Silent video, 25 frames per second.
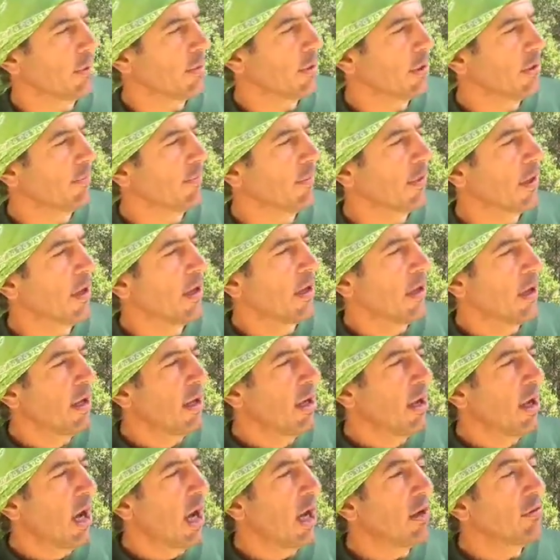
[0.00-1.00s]
But
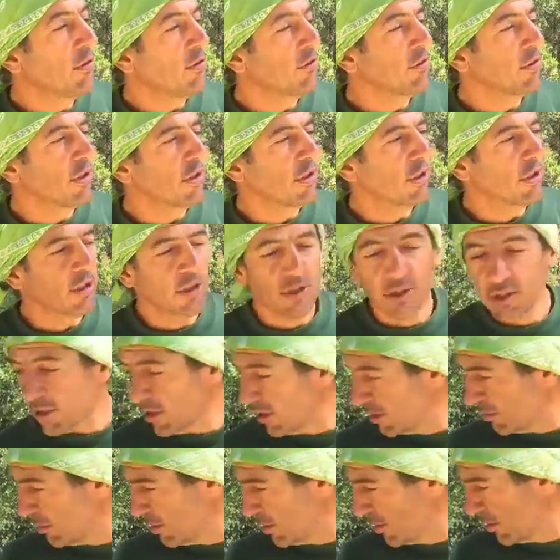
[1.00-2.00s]
I have a feeling it's
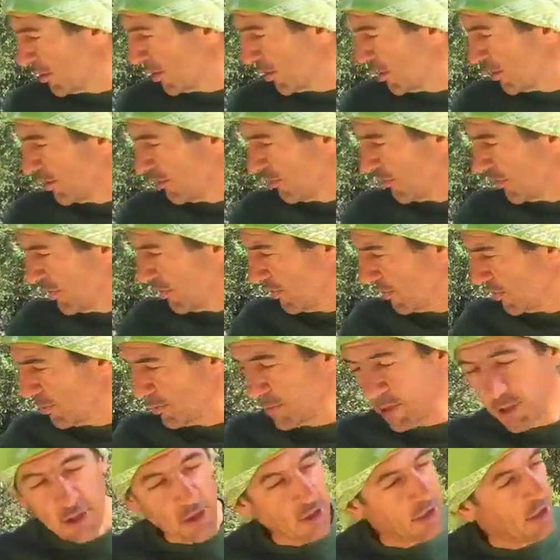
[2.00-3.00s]
going to be 30 feet from
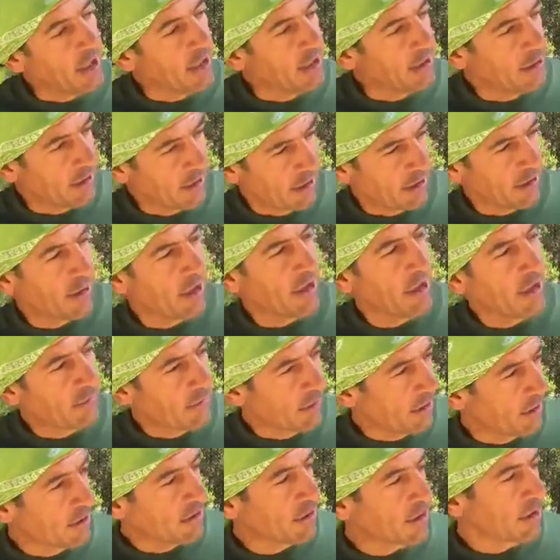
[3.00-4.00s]
this end to there,
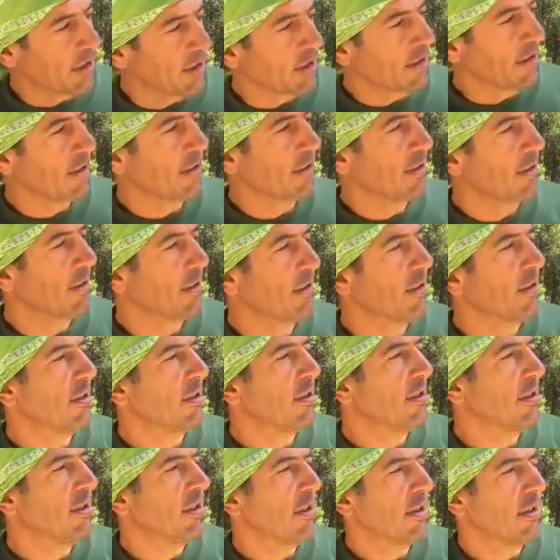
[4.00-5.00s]
and it's
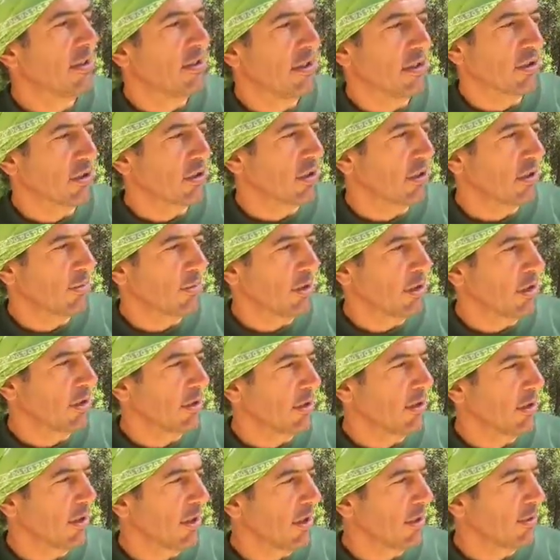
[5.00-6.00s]
going to be
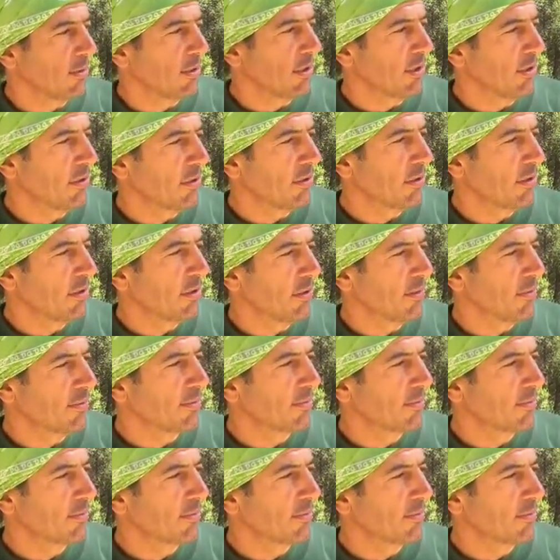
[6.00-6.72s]
good all the way through.